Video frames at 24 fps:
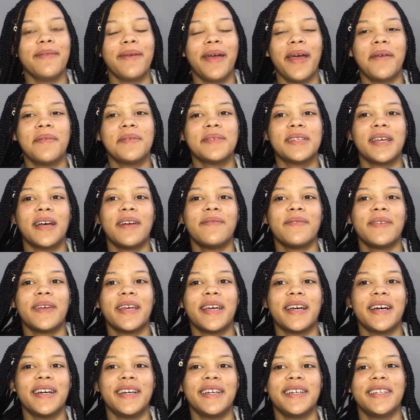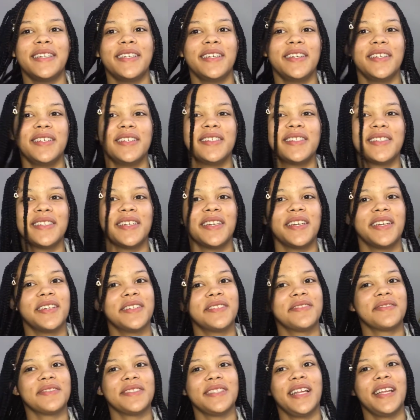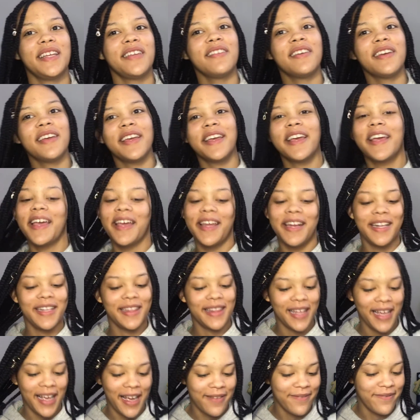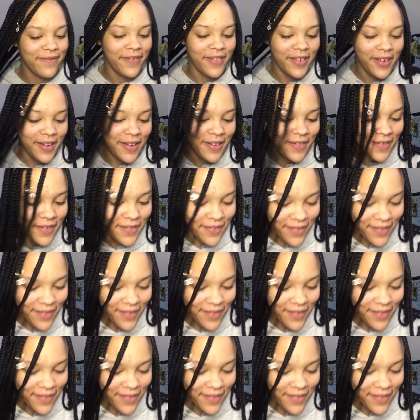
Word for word: Amazon because uh, you can get anything off of